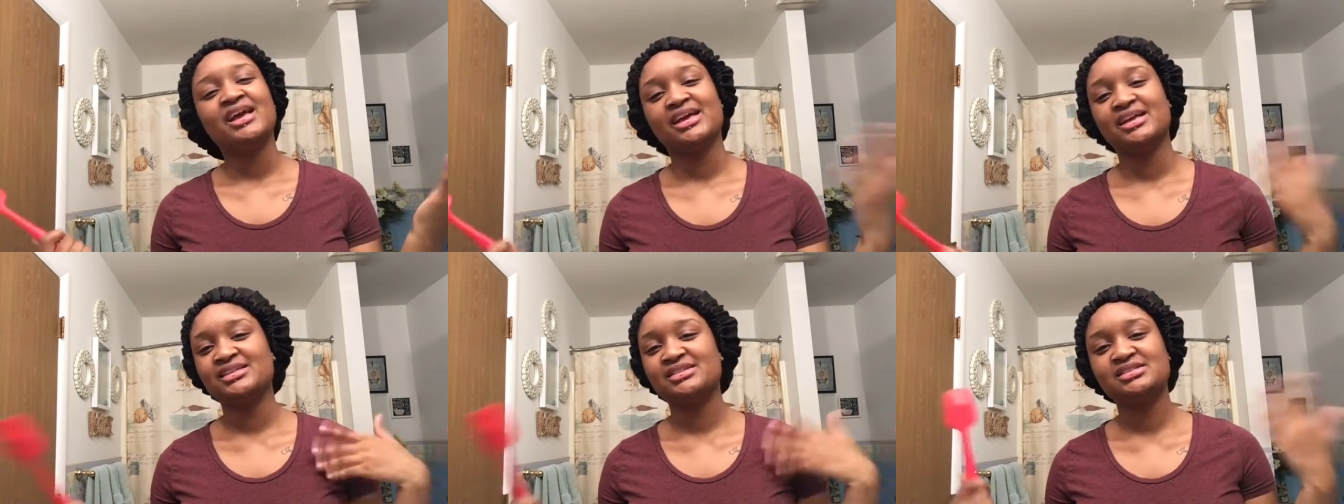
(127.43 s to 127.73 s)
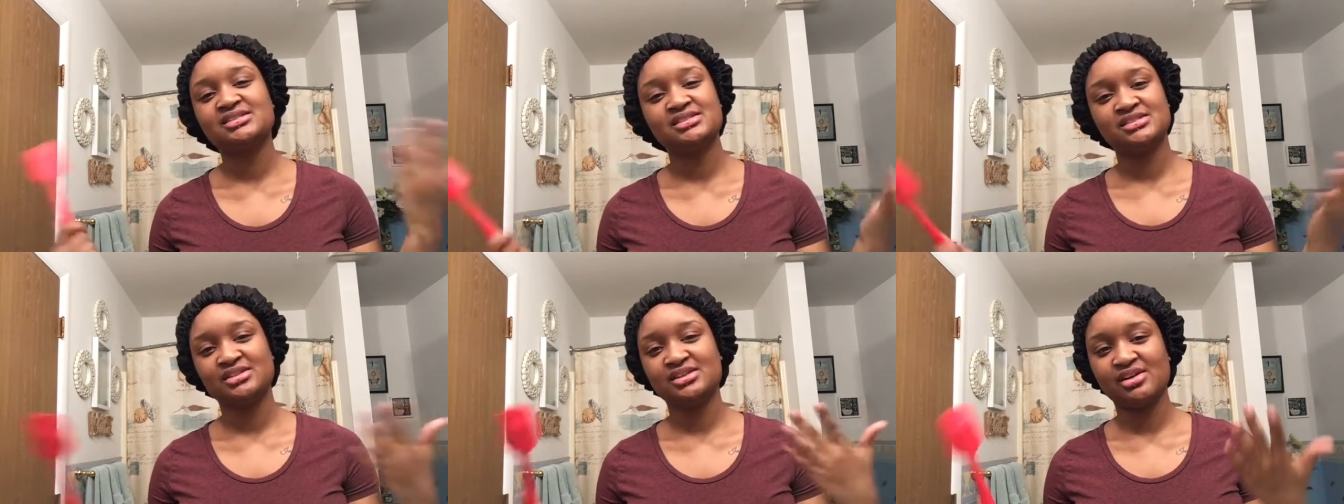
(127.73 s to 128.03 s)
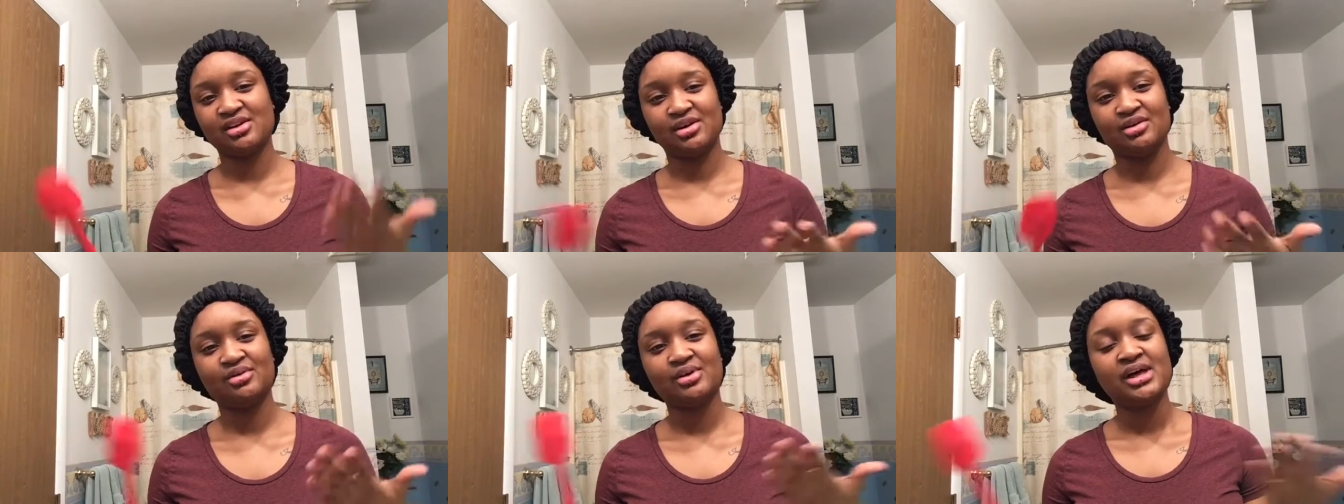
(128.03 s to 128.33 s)
It's, you
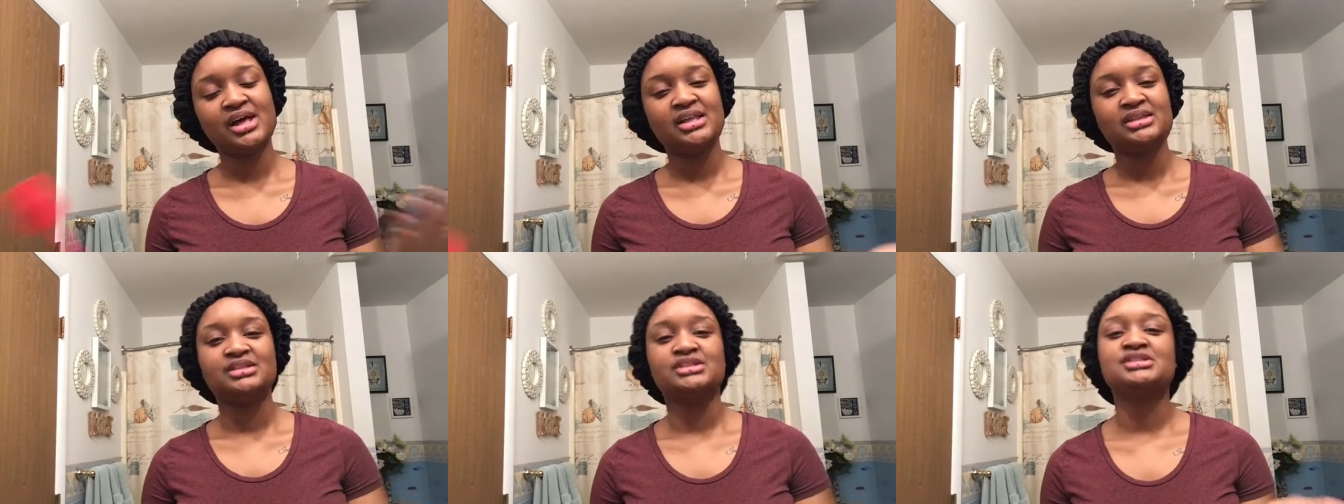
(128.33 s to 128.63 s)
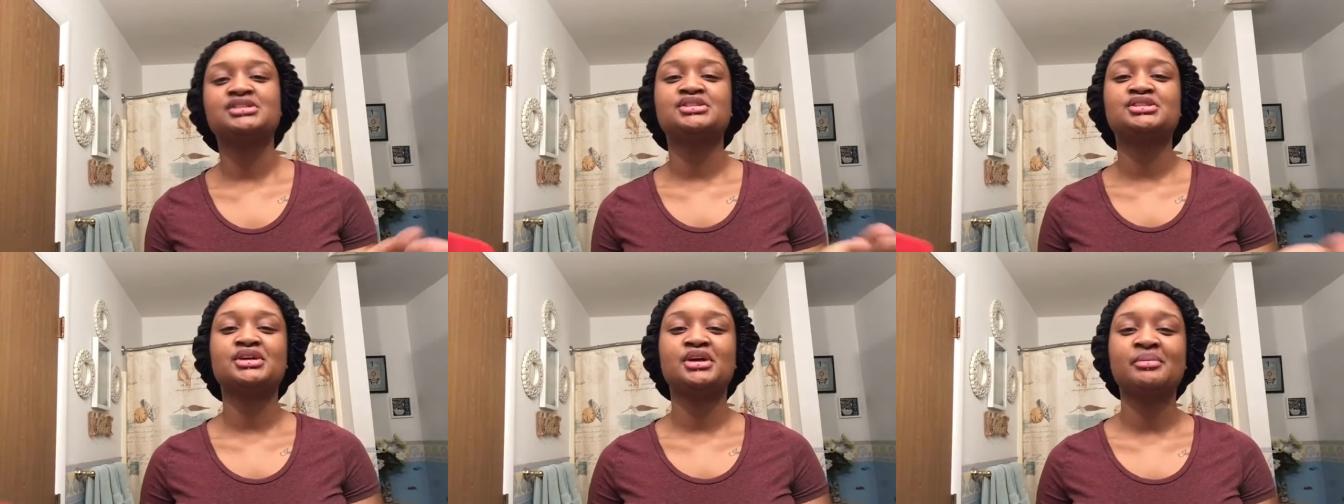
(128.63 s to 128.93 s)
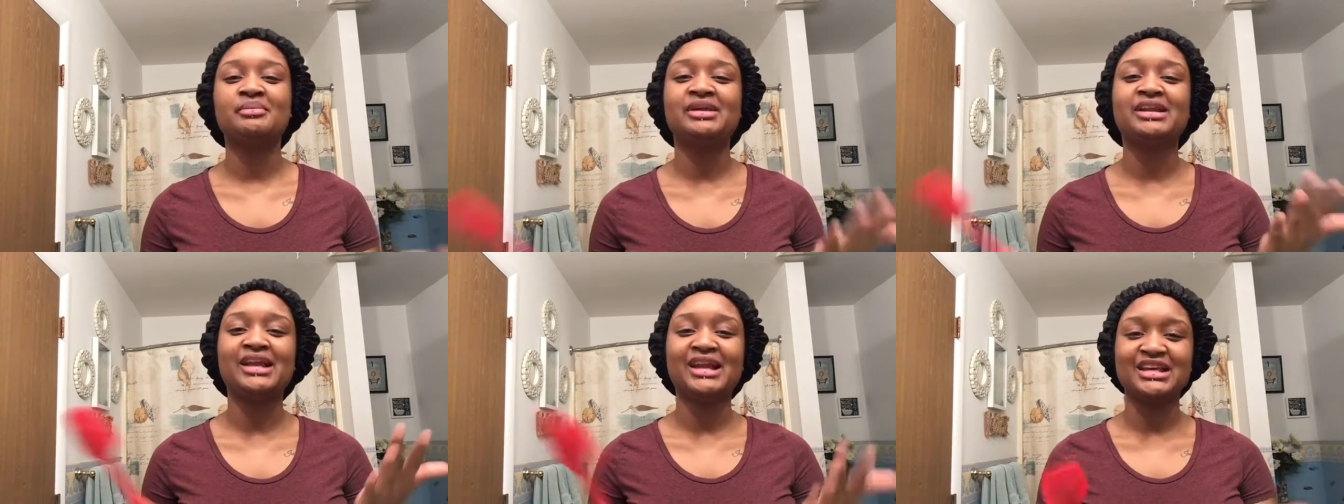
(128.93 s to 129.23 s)
know, the
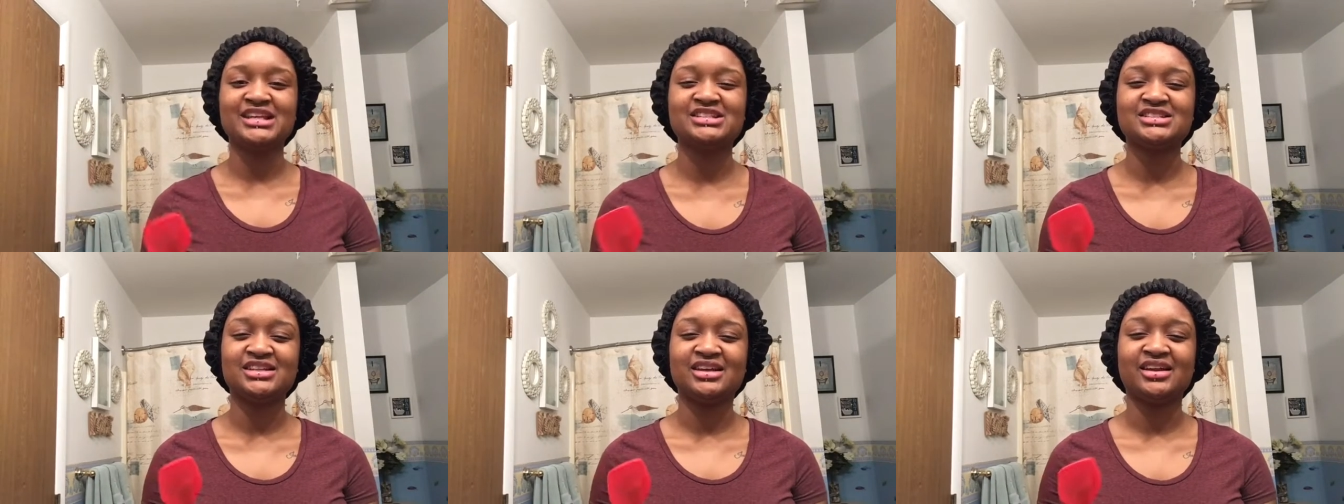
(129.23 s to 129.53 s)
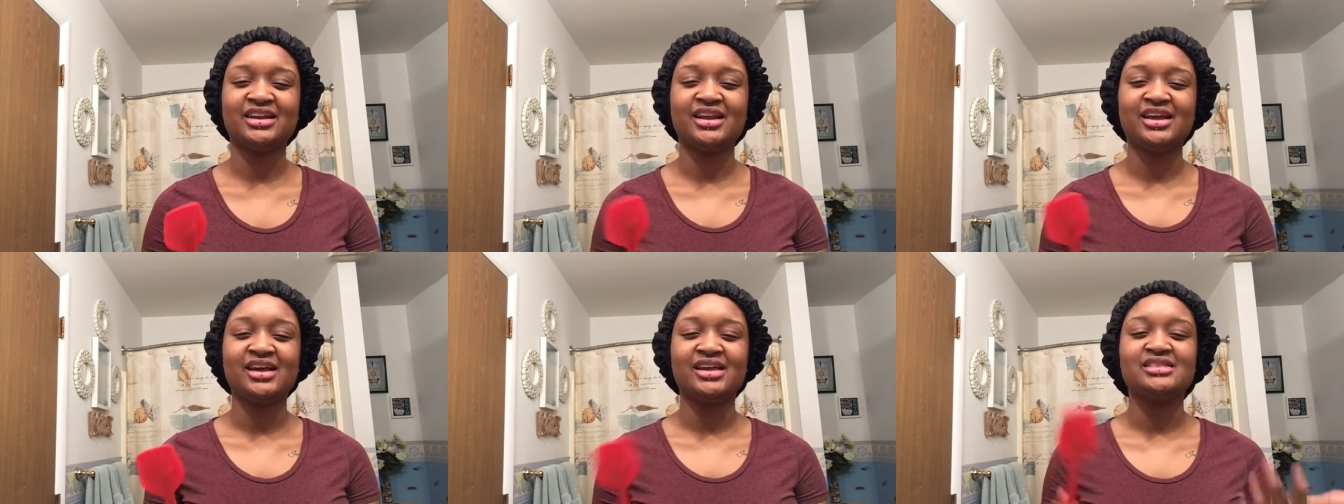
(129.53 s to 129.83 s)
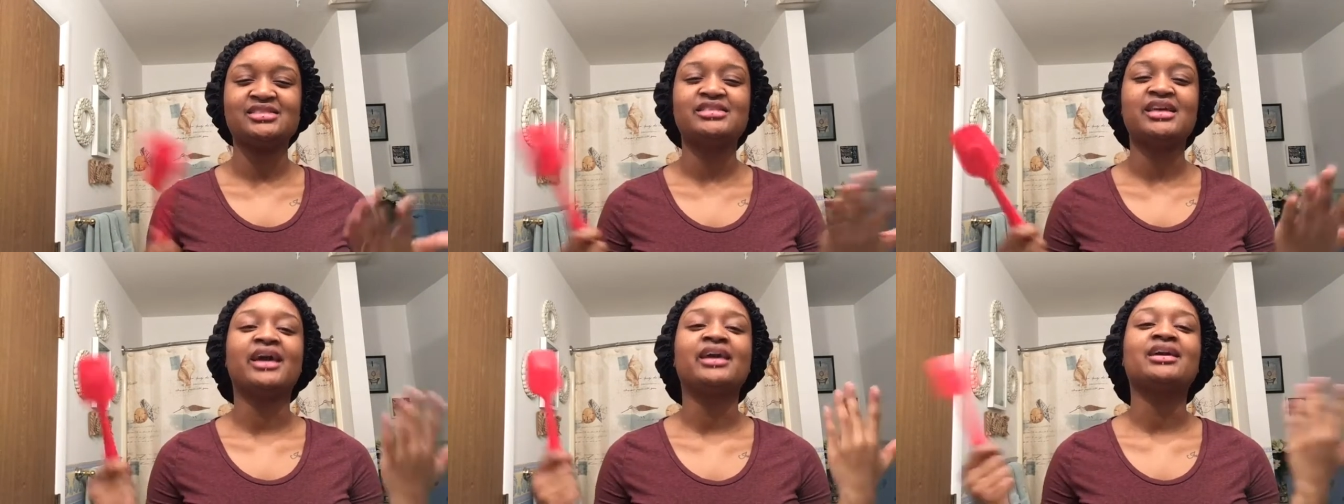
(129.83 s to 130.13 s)
determination
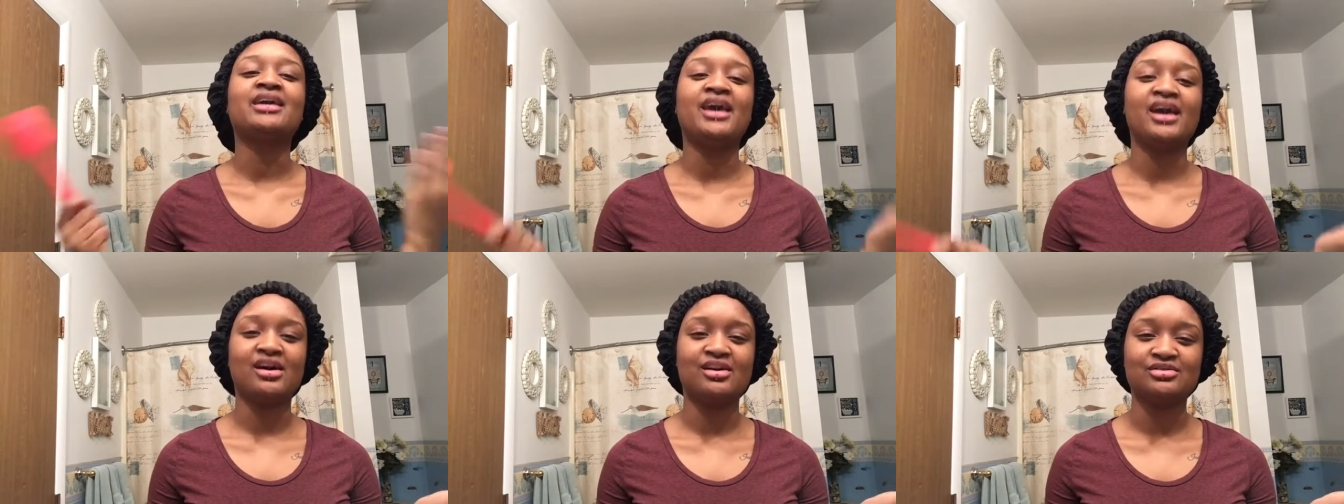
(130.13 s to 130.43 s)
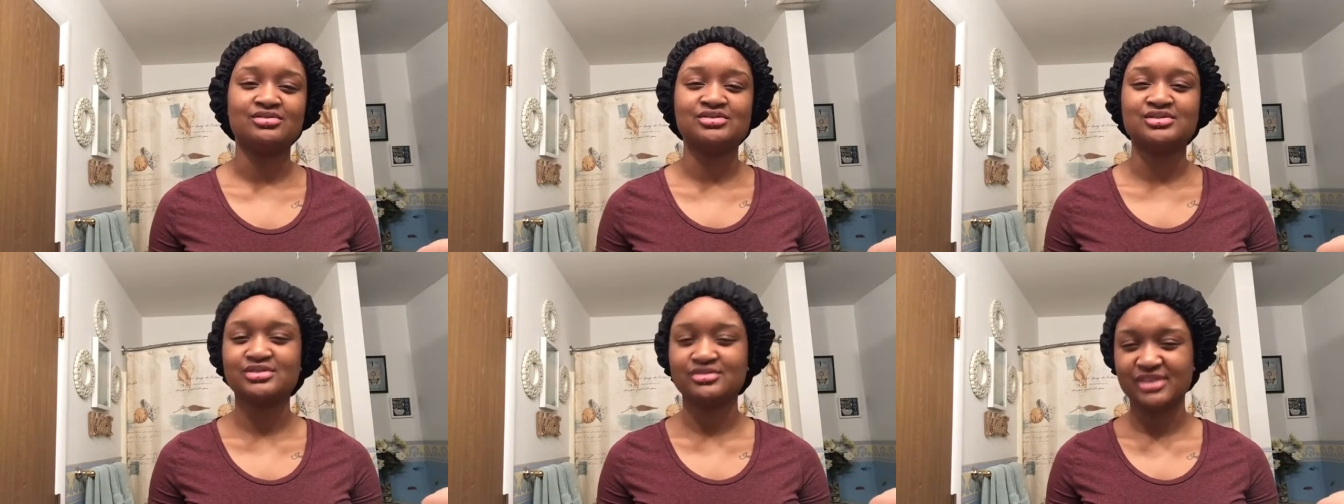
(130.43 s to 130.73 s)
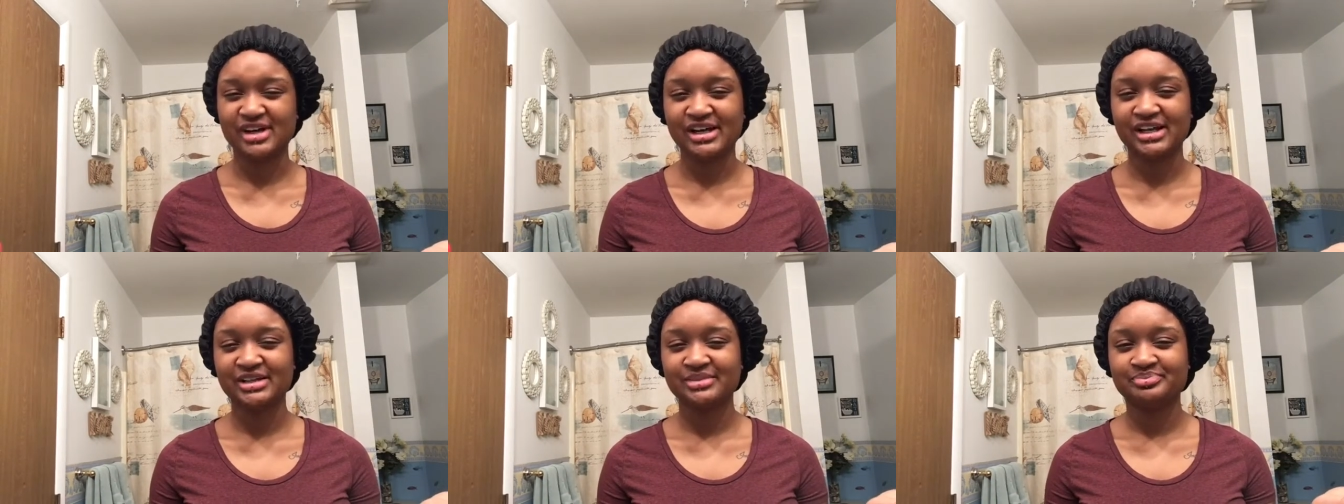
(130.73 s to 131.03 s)
that counts,
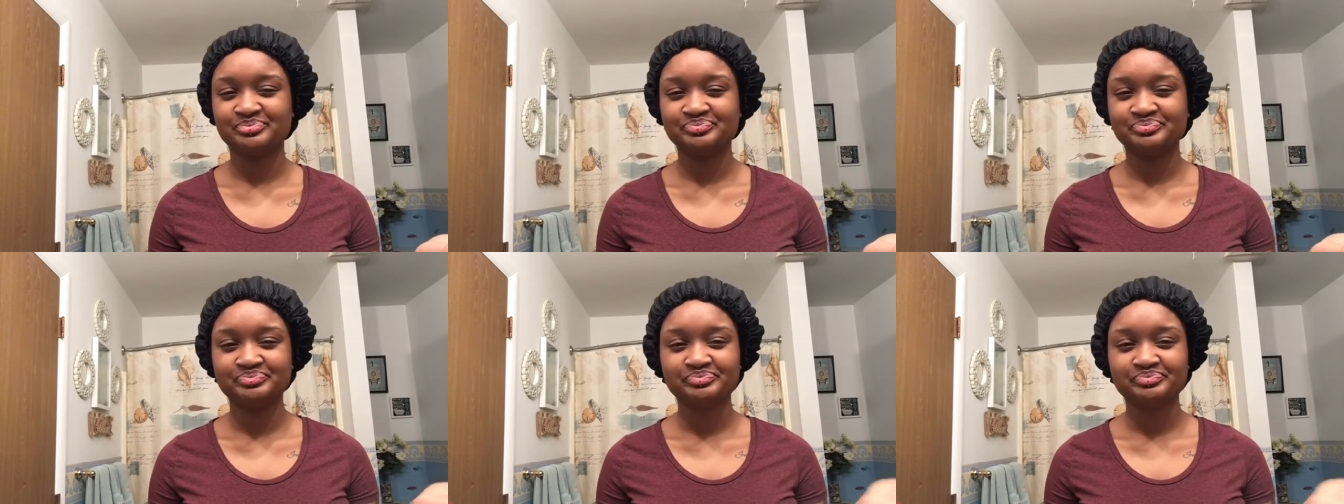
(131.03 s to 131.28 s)
right?